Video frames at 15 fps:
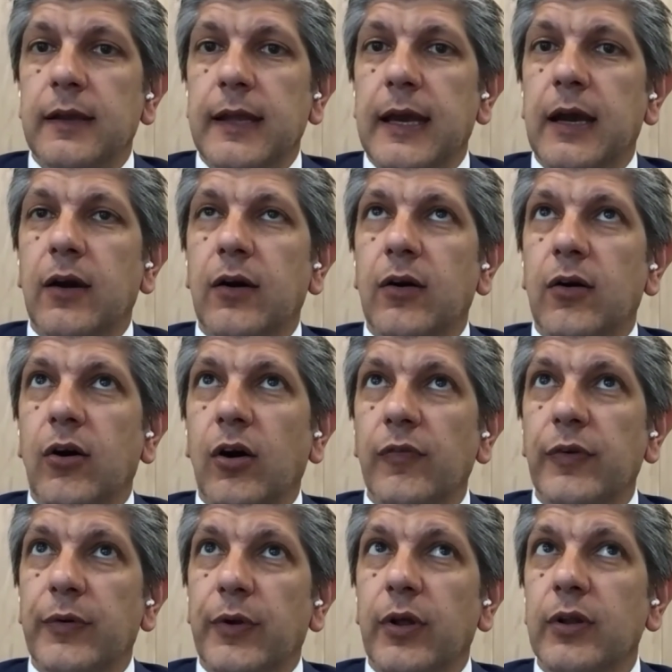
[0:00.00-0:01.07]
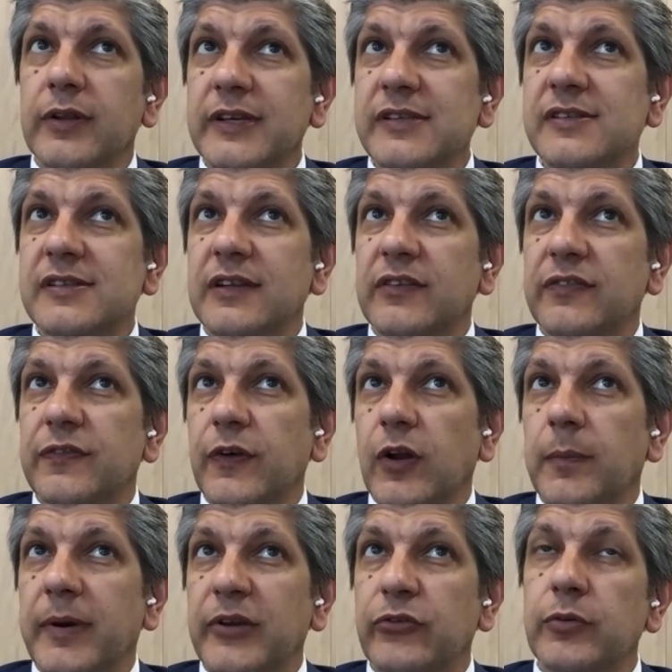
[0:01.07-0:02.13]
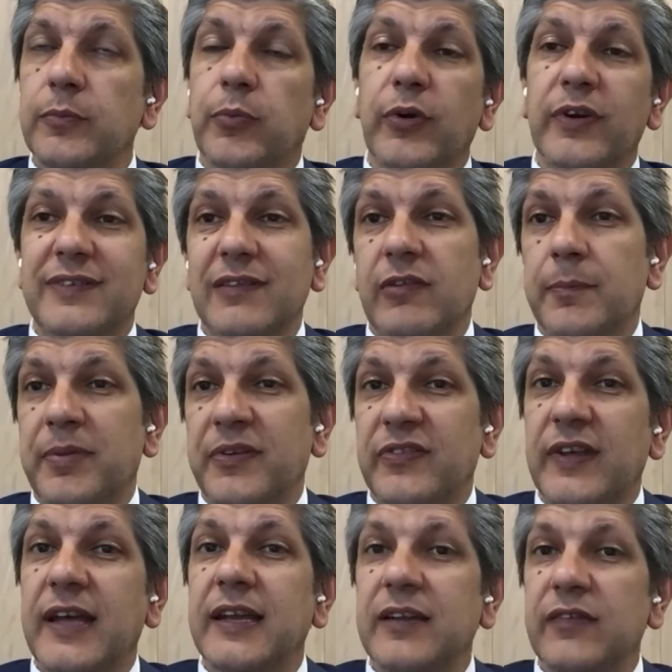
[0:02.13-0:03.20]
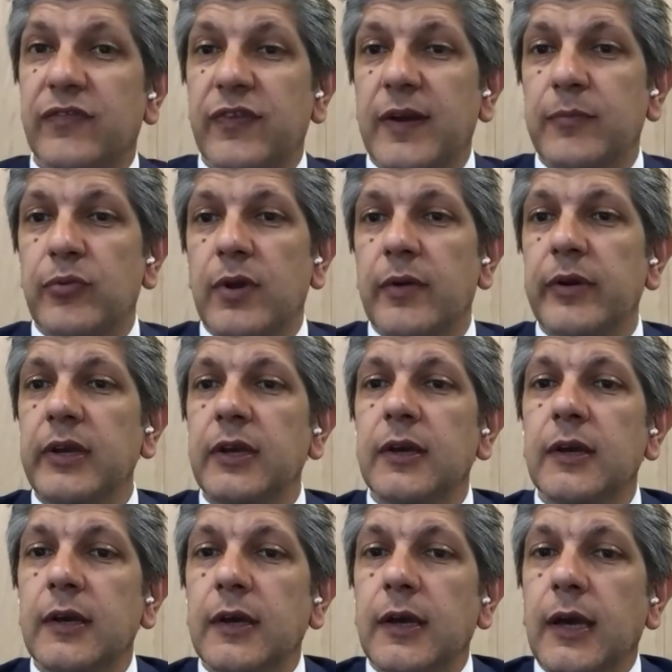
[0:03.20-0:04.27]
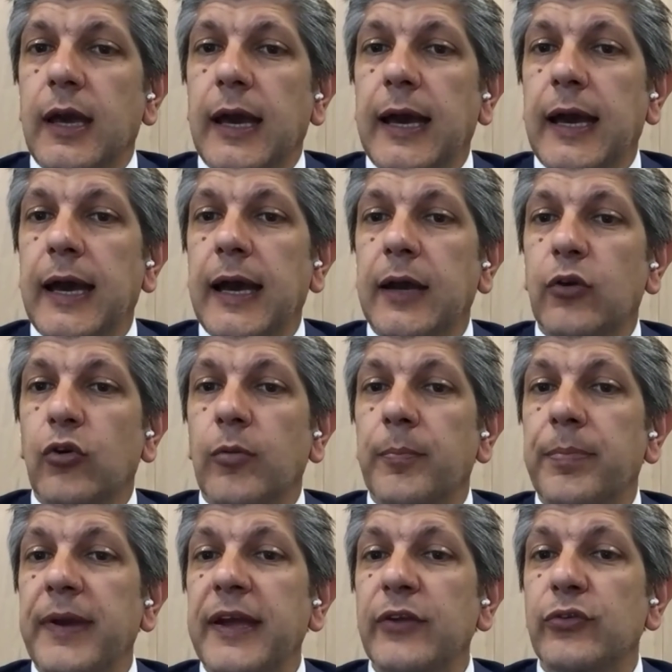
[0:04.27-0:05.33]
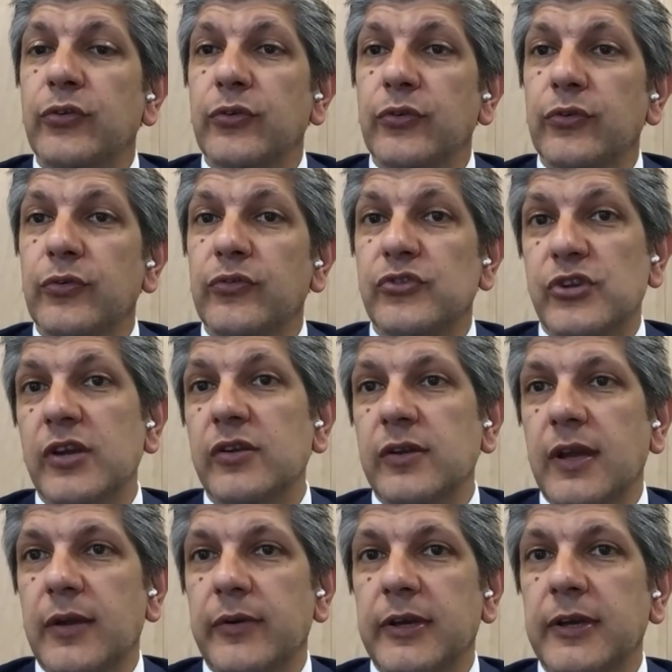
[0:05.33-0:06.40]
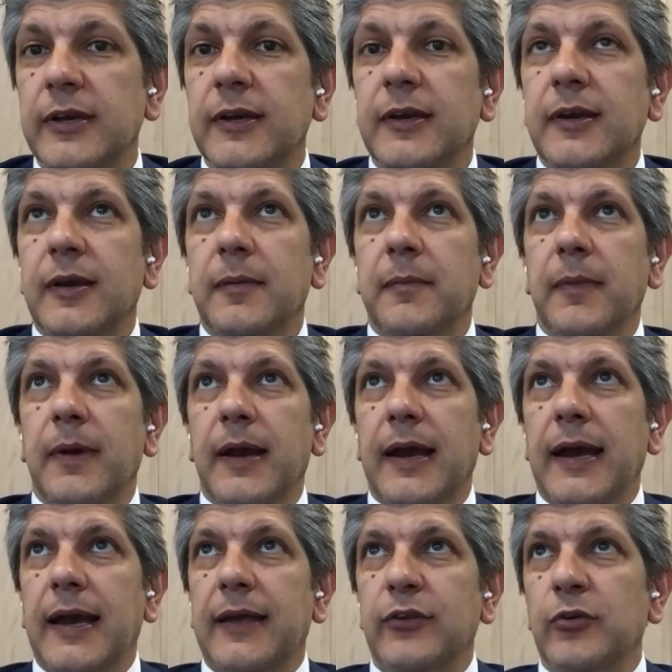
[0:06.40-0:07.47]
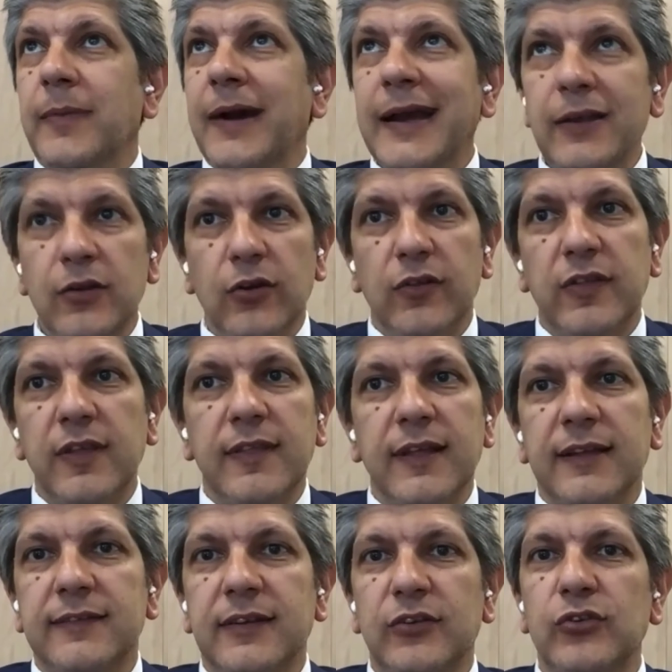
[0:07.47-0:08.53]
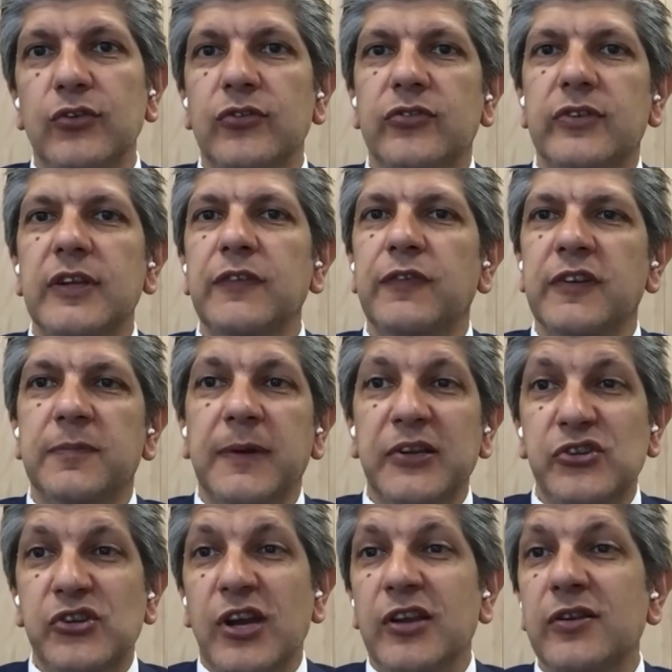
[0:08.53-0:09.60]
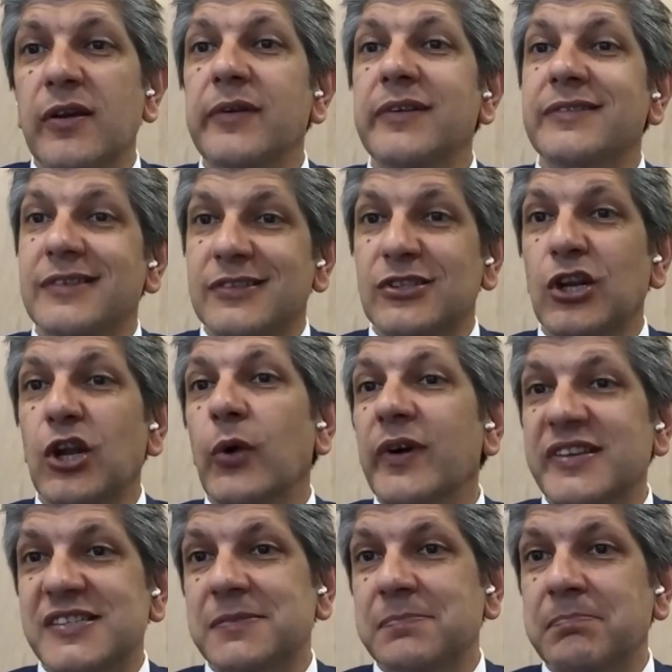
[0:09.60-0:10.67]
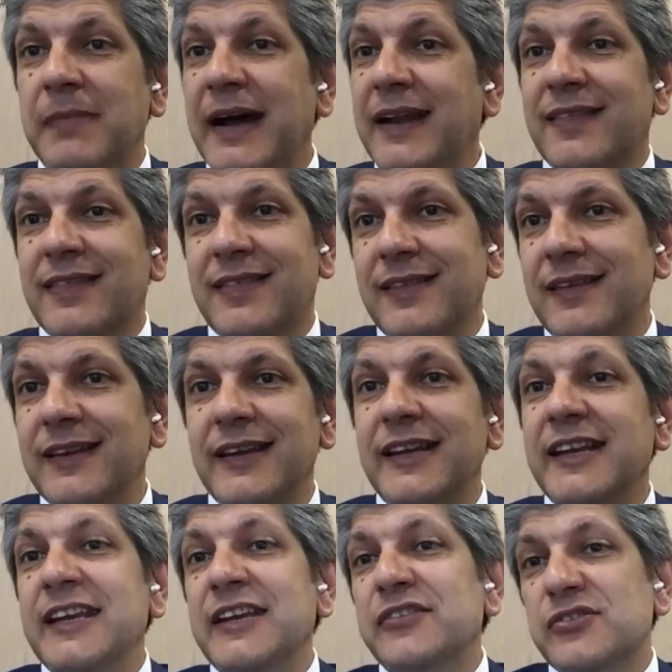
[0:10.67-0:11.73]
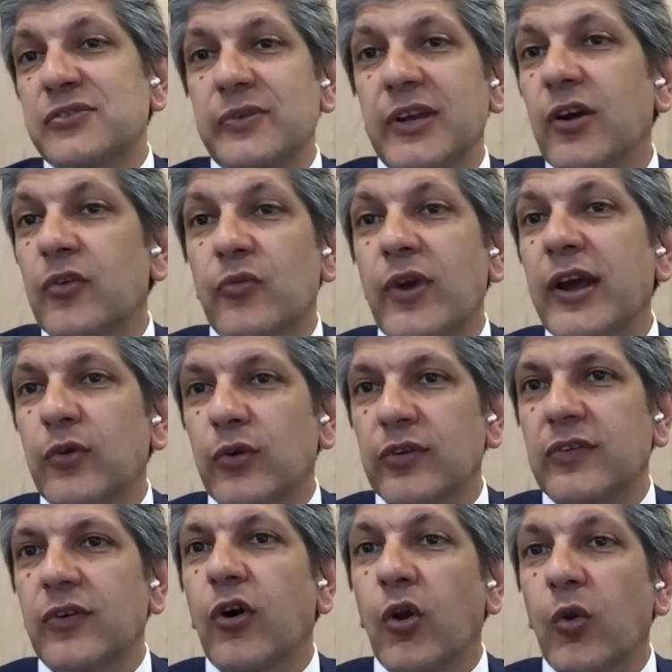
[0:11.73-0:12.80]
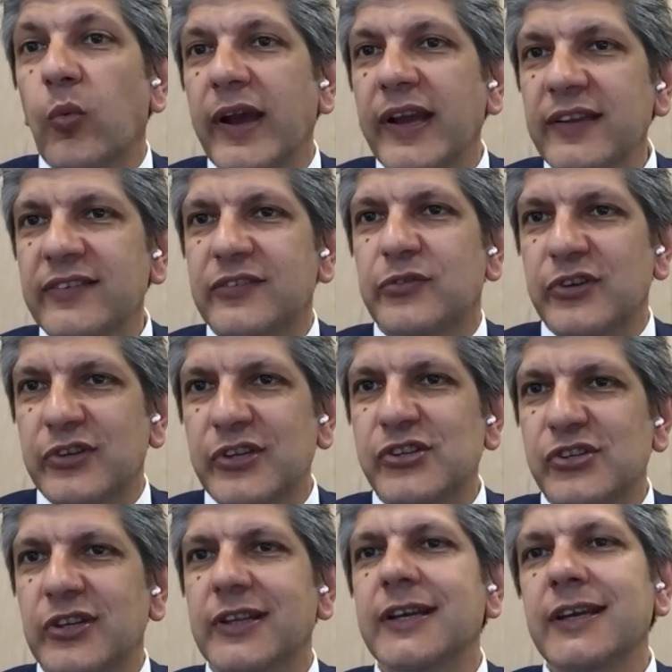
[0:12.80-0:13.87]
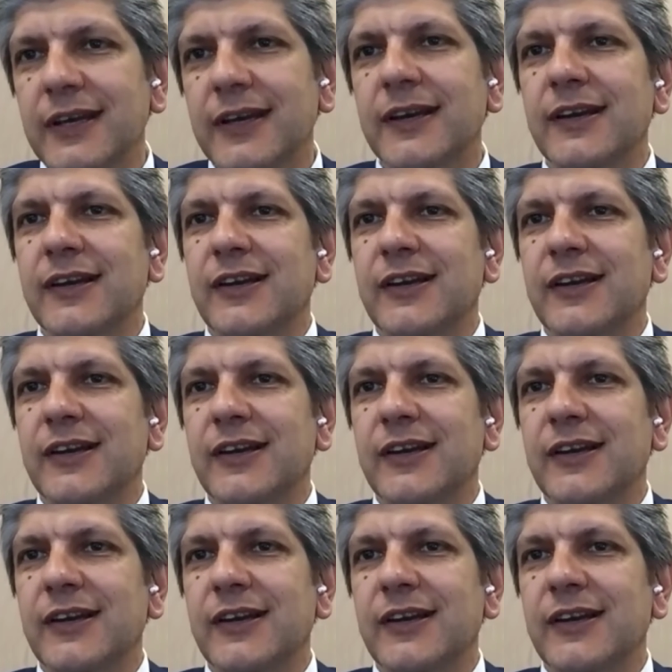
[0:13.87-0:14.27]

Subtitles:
Now, overall listings fell by 2.7% in February compared to January. You might not think that's a huge difference, but January is the slowest month in history on record, always, traditionally.